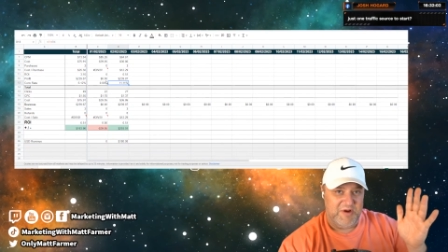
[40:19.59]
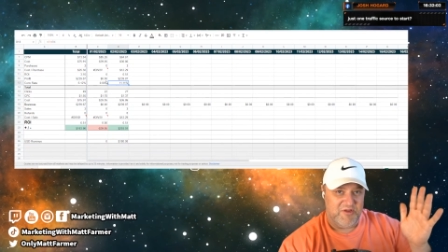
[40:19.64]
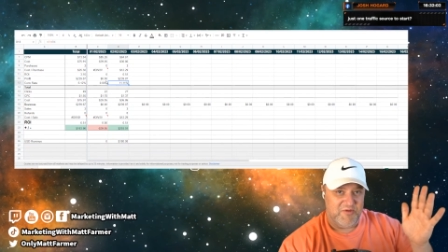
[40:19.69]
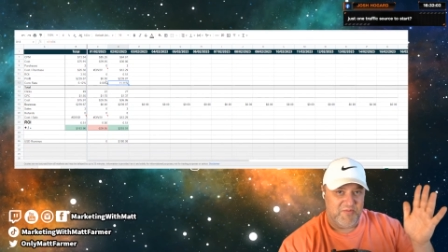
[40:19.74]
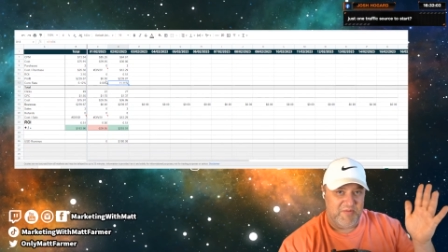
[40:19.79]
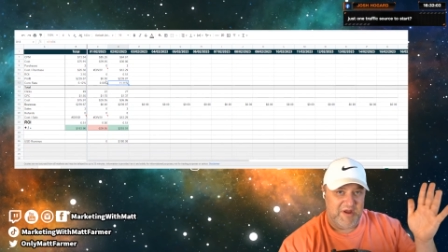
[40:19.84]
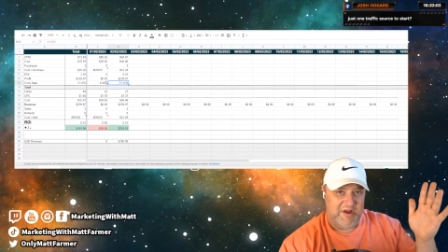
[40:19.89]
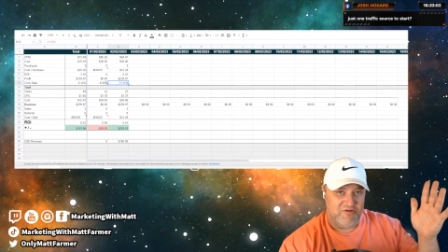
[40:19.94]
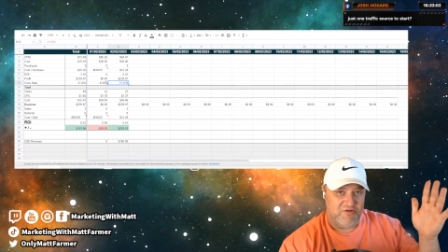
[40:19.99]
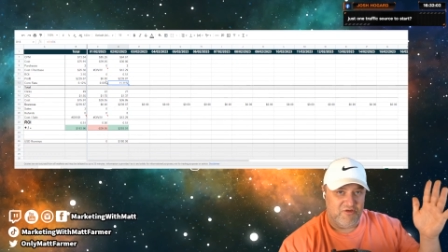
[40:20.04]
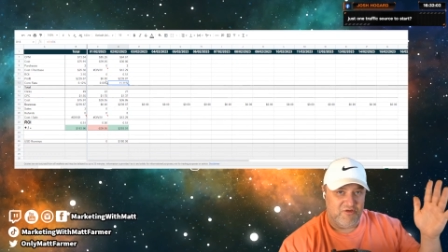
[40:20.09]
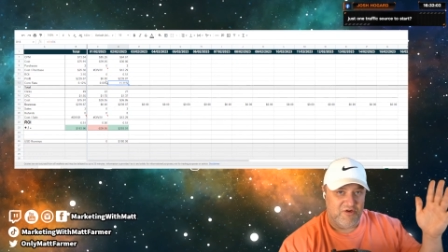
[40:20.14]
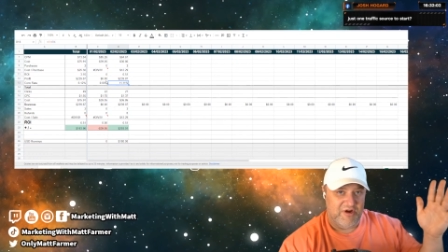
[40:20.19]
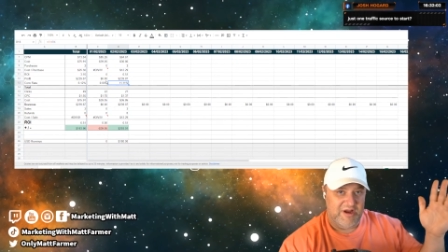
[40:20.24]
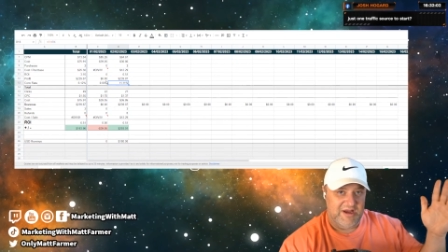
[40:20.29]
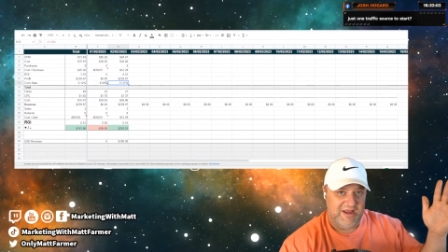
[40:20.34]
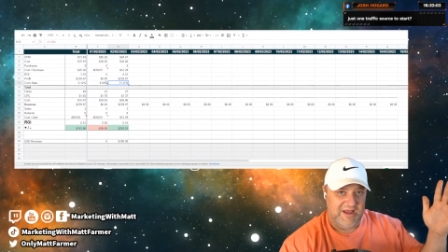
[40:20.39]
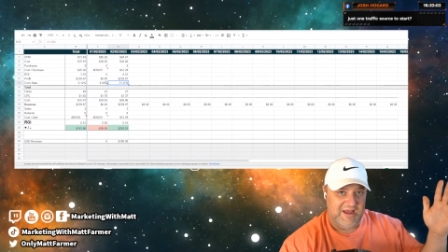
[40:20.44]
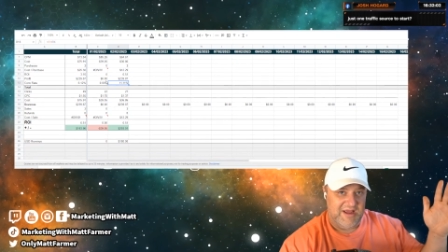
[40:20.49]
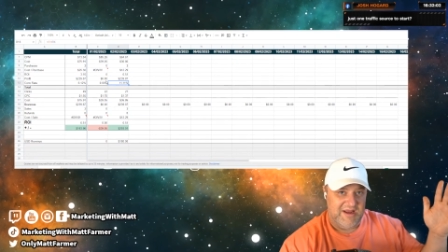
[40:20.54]
of spend
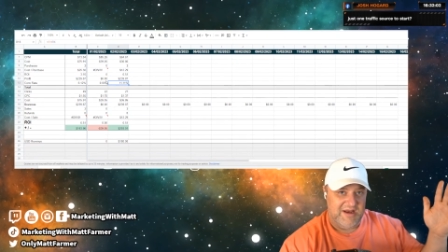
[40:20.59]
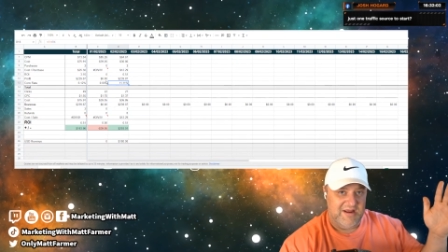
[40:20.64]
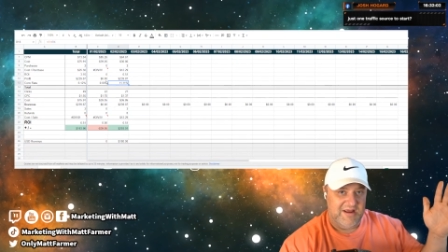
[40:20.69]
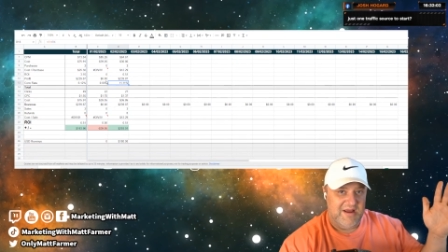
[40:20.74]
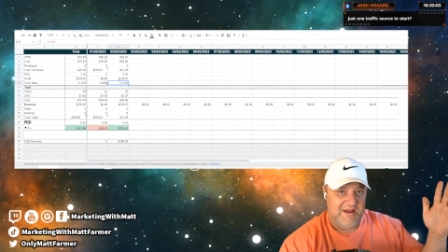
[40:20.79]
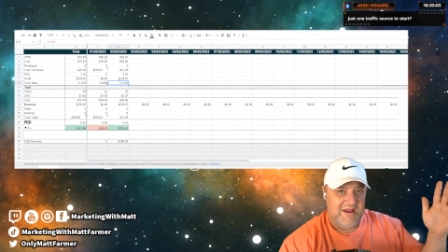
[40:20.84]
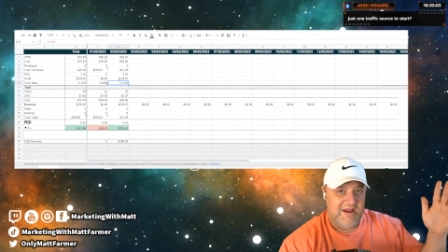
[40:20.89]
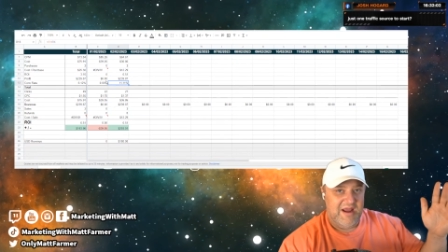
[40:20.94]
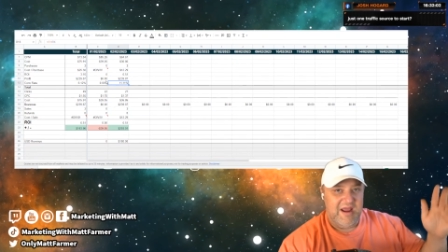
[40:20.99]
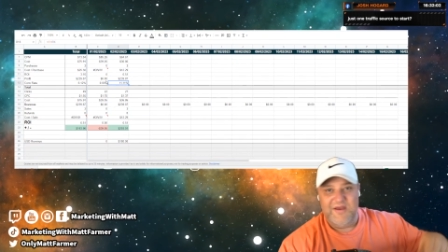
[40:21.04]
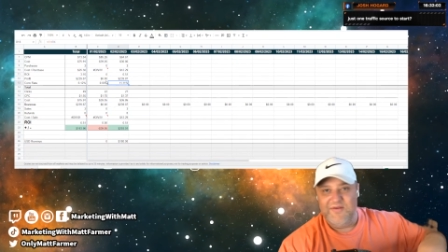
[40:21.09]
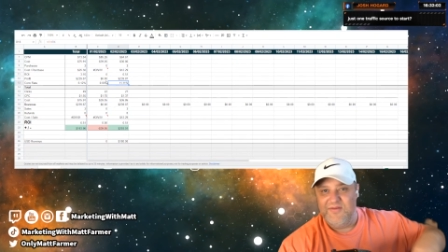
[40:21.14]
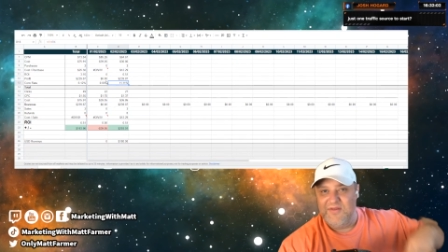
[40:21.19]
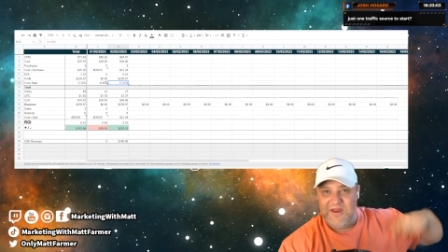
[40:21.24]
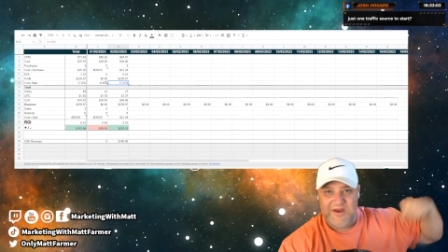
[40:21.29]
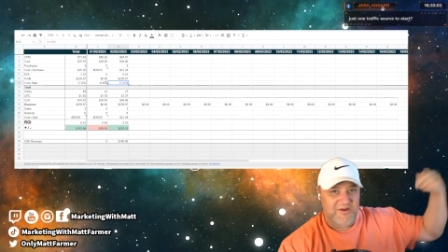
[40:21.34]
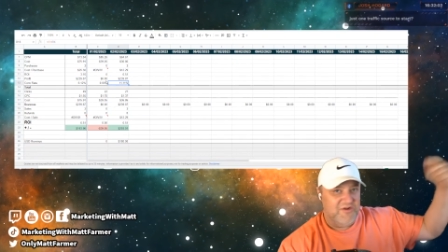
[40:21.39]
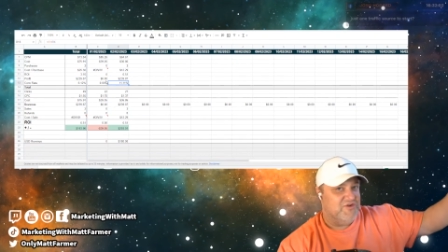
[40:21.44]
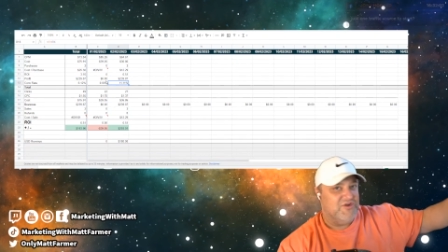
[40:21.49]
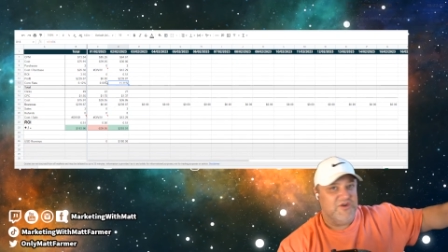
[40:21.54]
training it, and
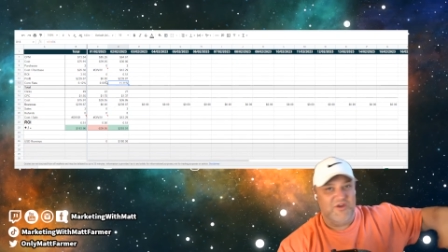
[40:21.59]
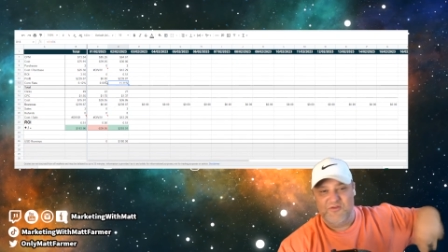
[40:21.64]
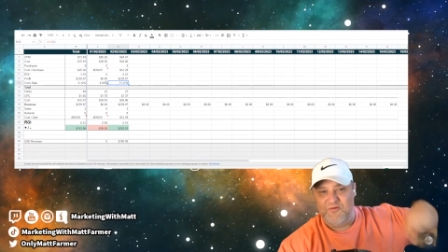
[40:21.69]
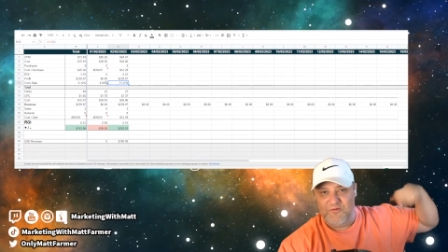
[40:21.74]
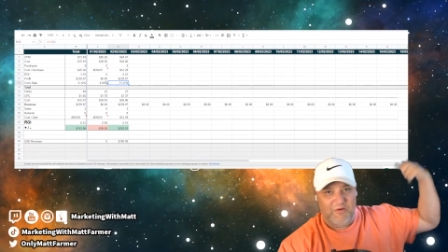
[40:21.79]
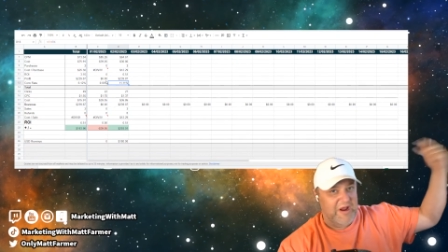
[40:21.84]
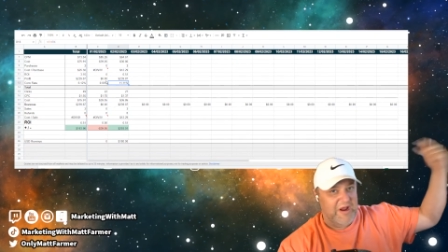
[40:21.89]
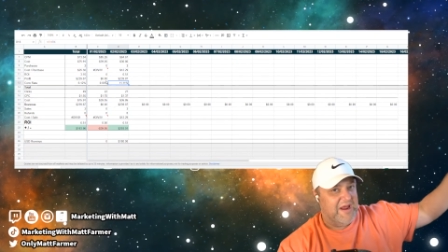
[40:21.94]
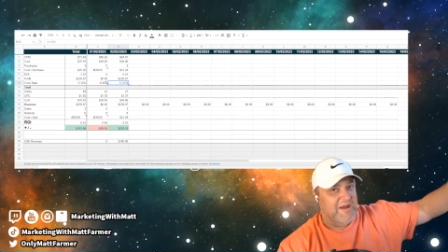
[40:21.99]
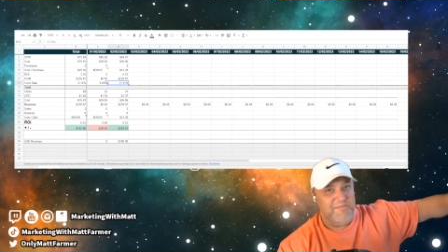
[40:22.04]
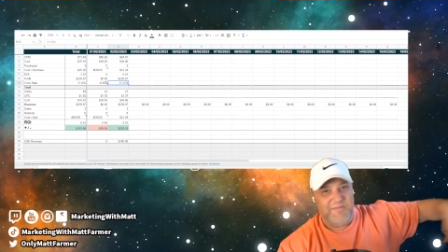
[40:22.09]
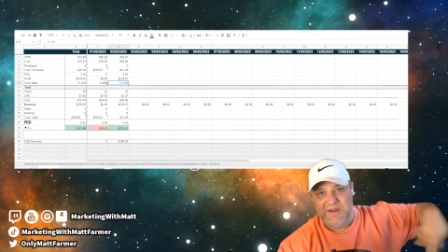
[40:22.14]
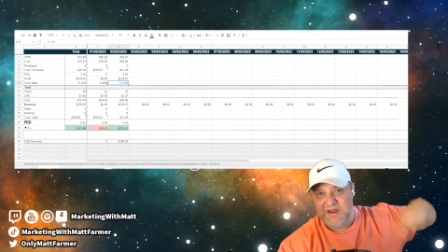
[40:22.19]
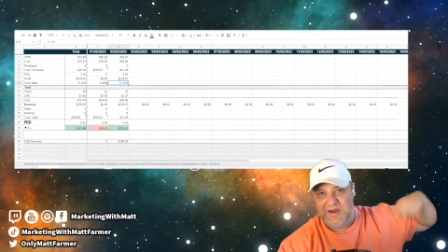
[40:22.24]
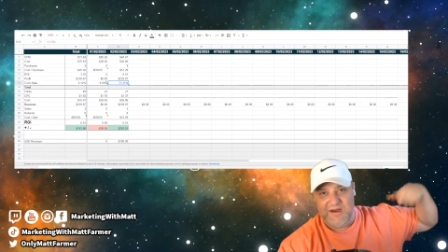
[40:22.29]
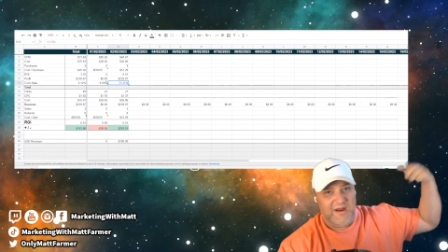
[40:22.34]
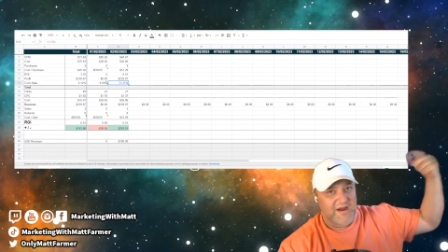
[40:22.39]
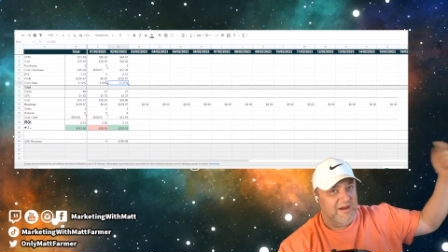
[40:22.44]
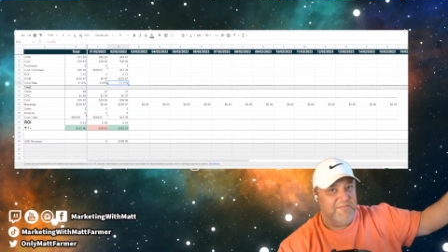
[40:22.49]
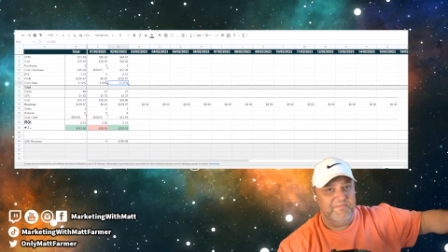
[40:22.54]
then you're just ramping
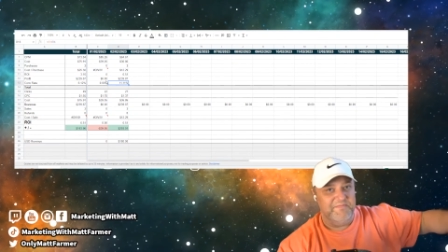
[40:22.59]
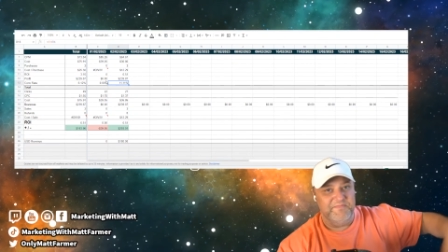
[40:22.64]
it up.